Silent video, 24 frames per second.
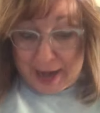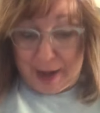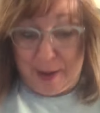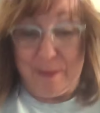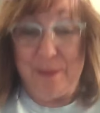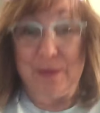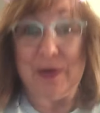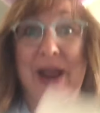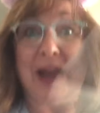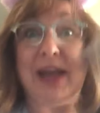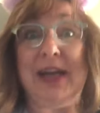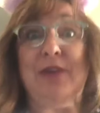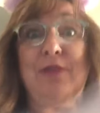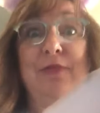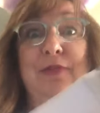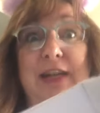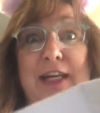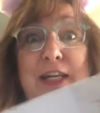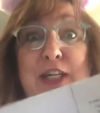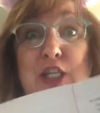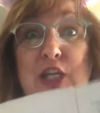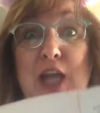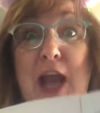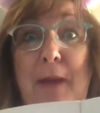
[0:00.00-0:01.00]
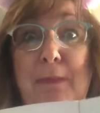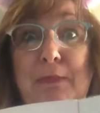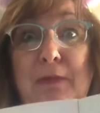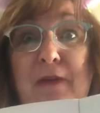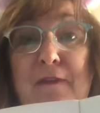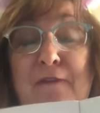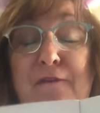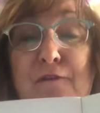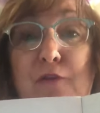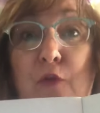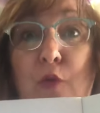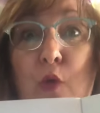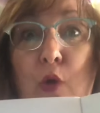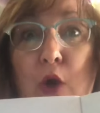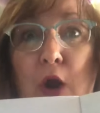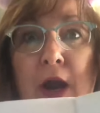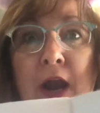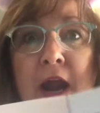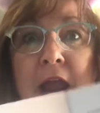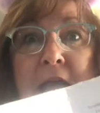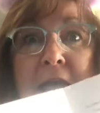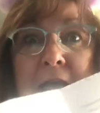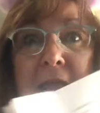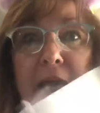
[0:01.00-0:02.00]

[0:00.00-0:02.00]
I'm ready to read chapter 4